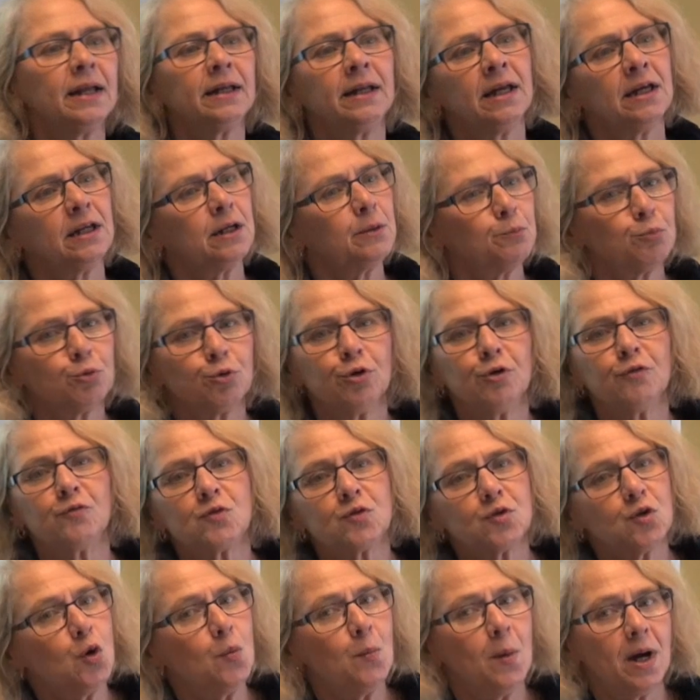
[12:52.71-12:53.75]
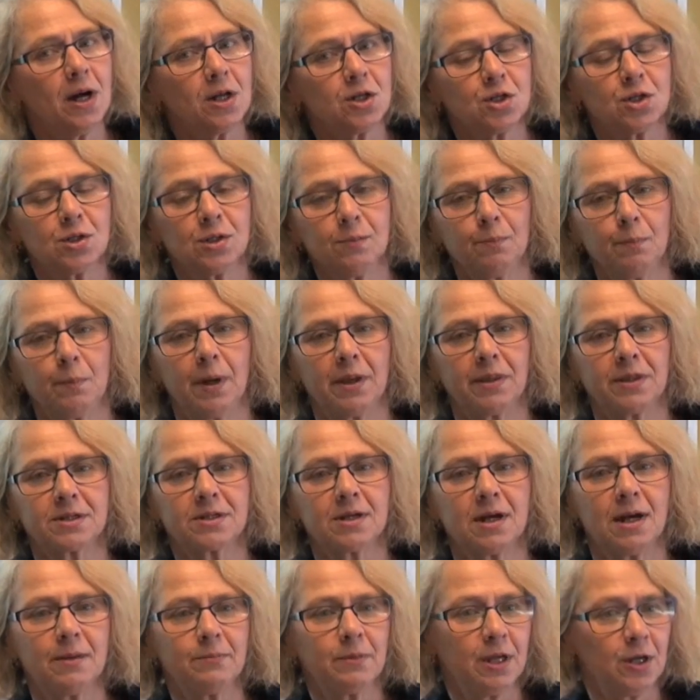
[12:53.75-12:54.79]
and had improved so much by the
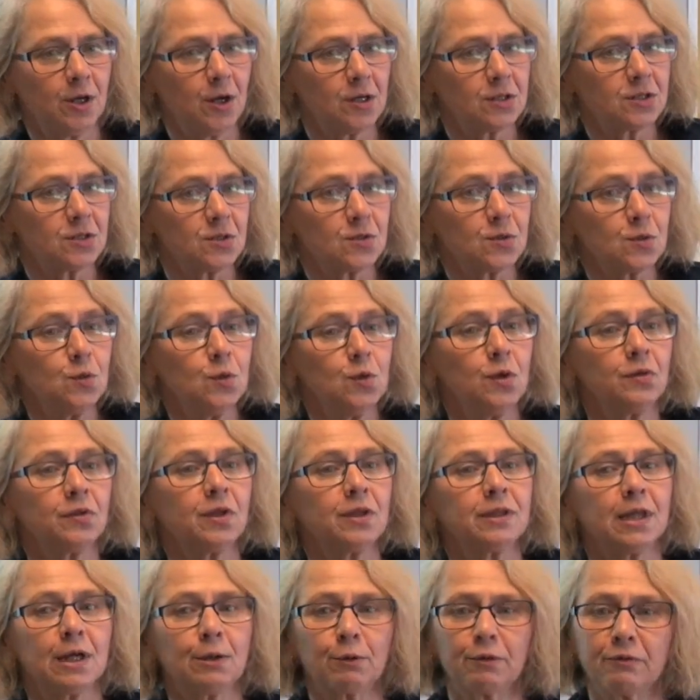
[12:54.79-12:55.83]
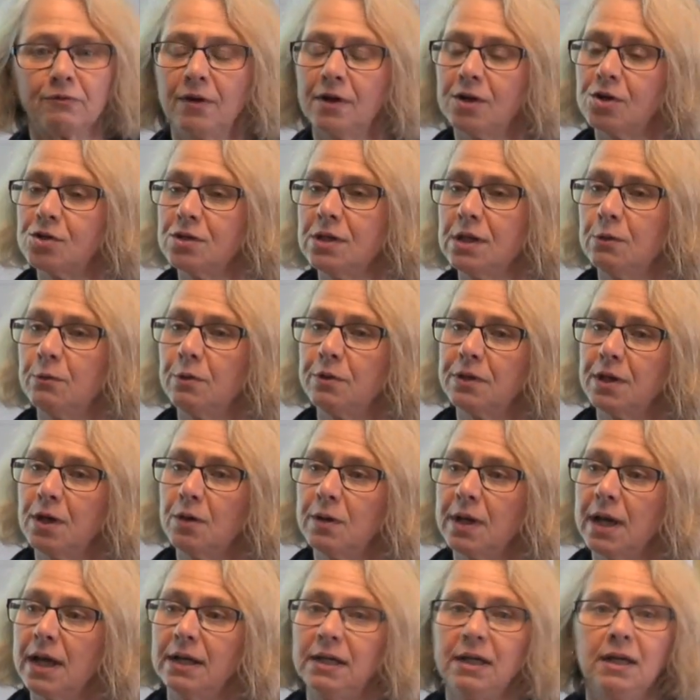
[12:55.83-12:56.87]
time they got to school that they were functioning
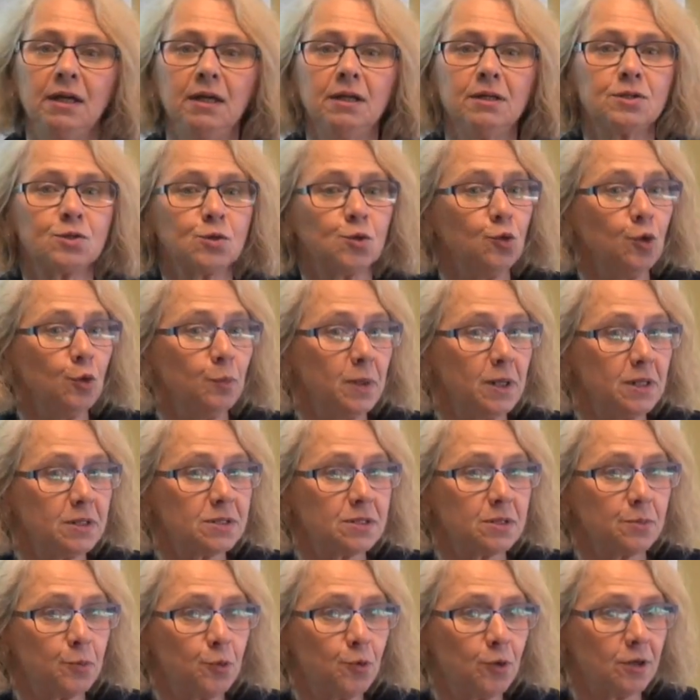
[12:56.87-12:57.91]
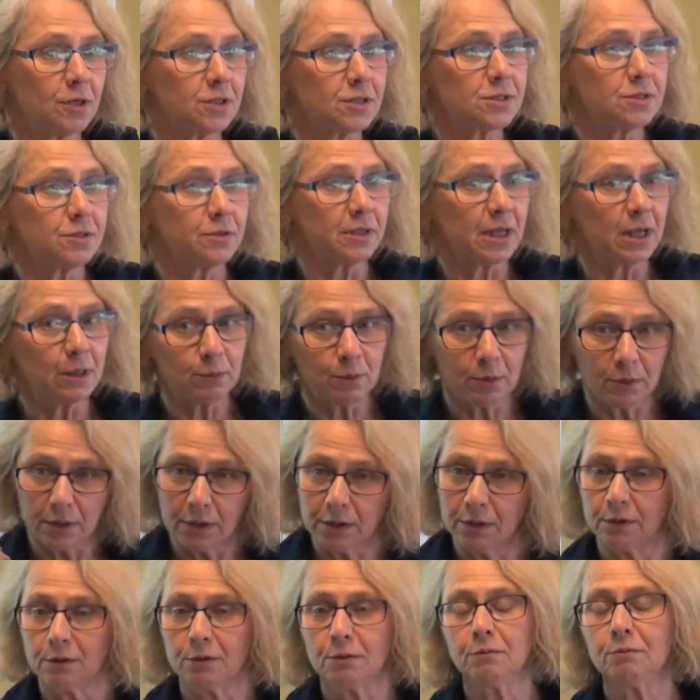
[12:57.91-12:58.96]
without any school-based support. So they were,
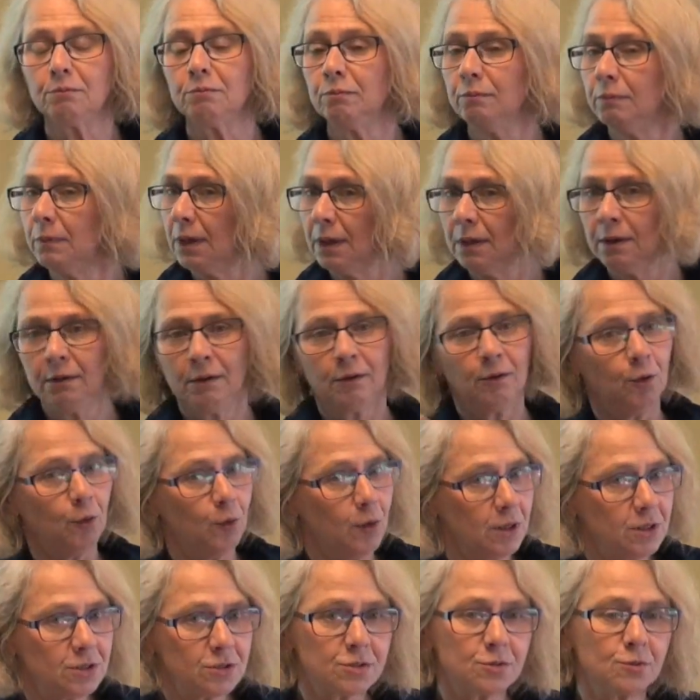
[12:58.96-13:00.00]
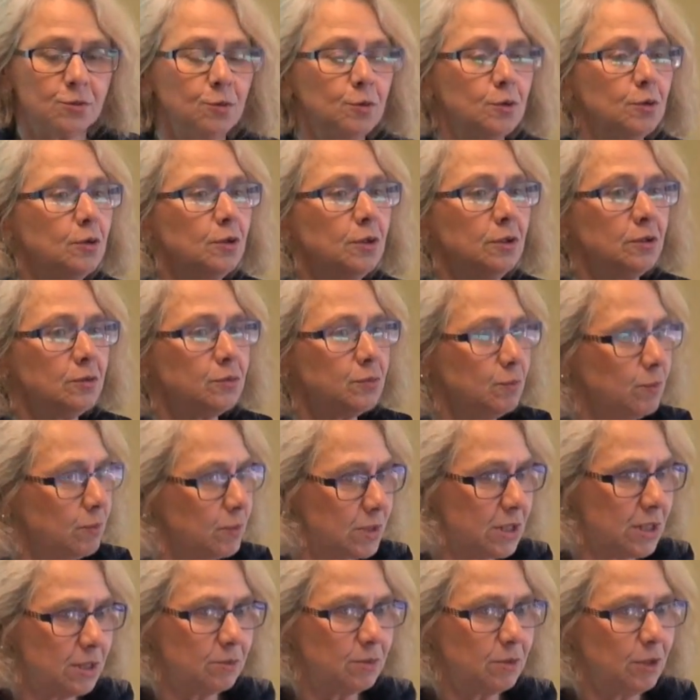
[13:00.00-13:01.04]
you know, going to school,
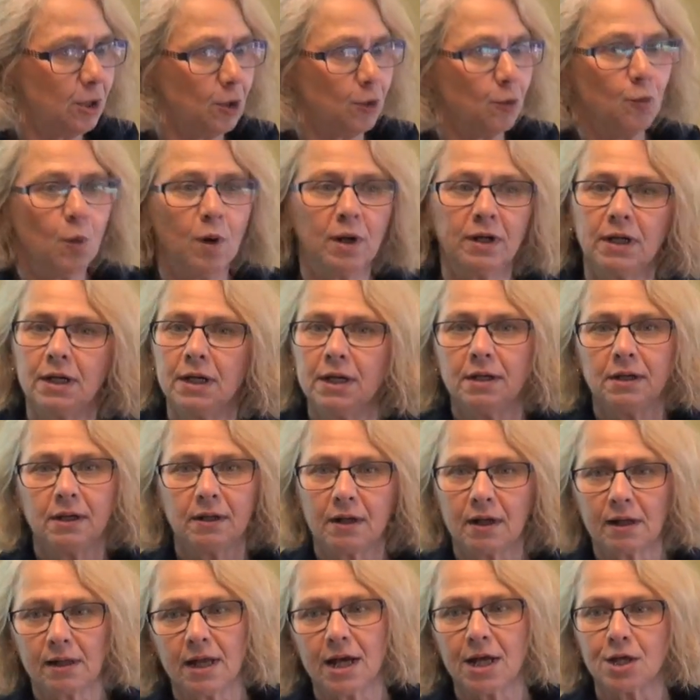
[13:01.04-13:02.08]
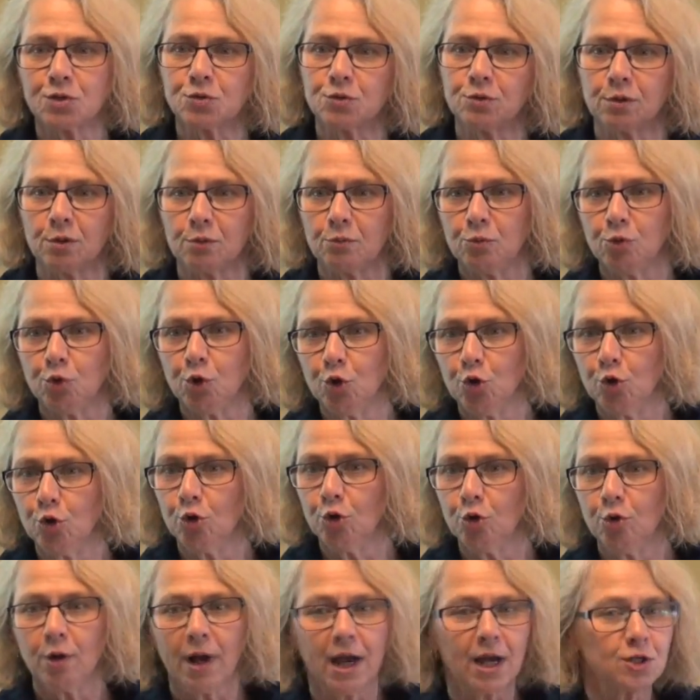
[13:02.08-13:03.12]
you know, one kid in a classroom,
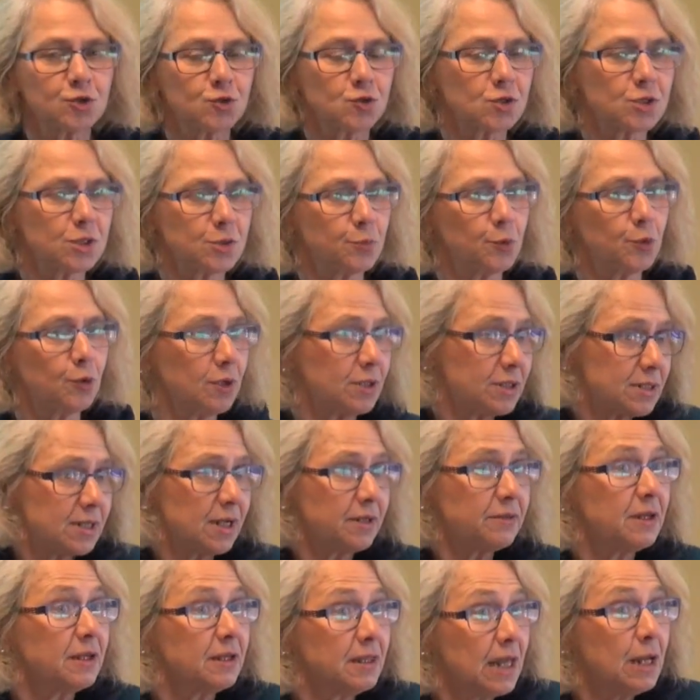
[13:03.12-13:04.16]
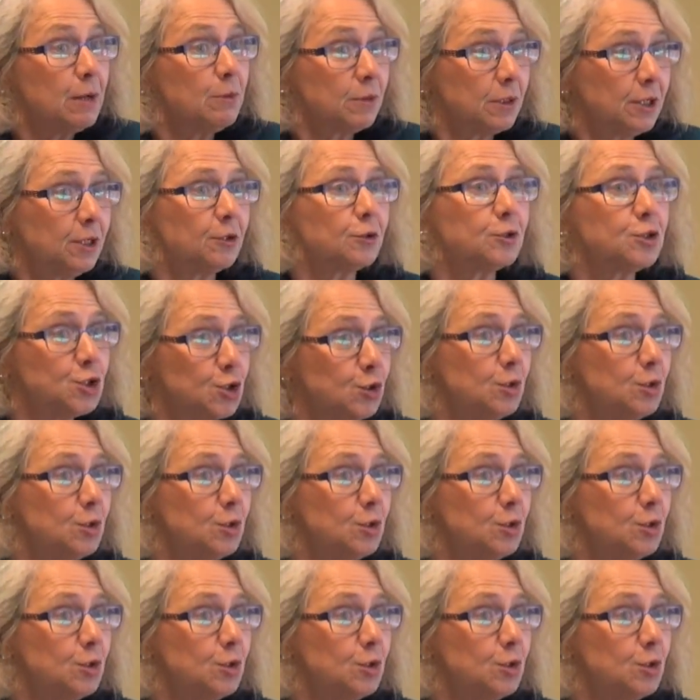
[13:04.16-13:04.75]
no extra supports, nothing. They were, you know,